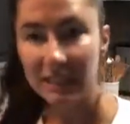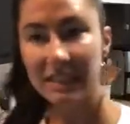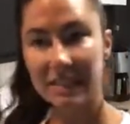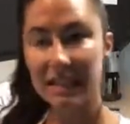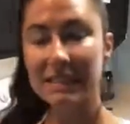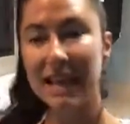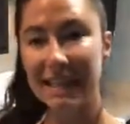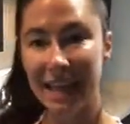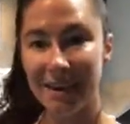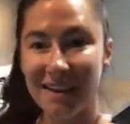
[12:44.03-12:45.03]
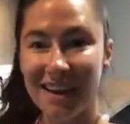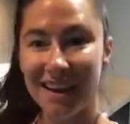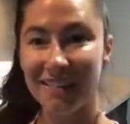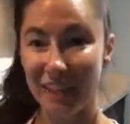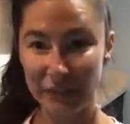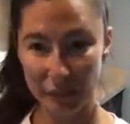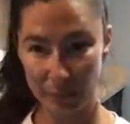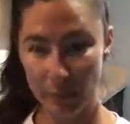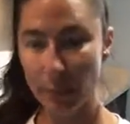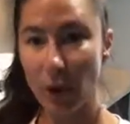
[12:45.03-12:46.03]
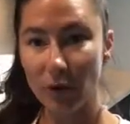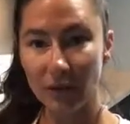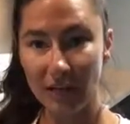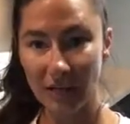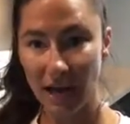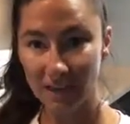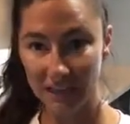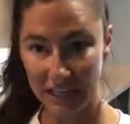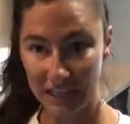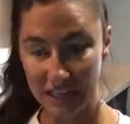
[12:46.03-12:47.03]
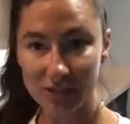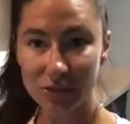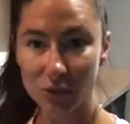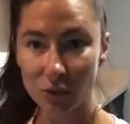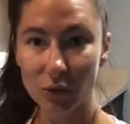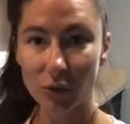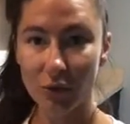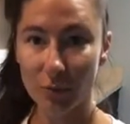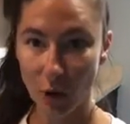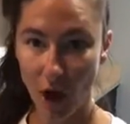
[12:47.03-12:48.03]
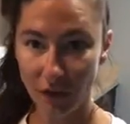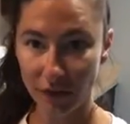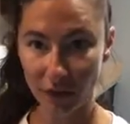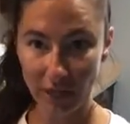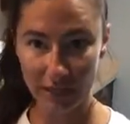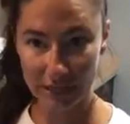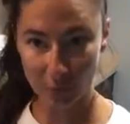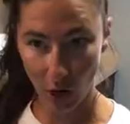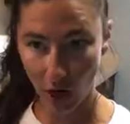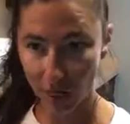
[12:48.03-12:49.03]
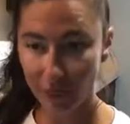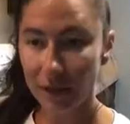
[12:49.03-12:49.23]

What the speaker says: It's going to take that flavor from the bone and kind of get it into the broth and create a nice broth.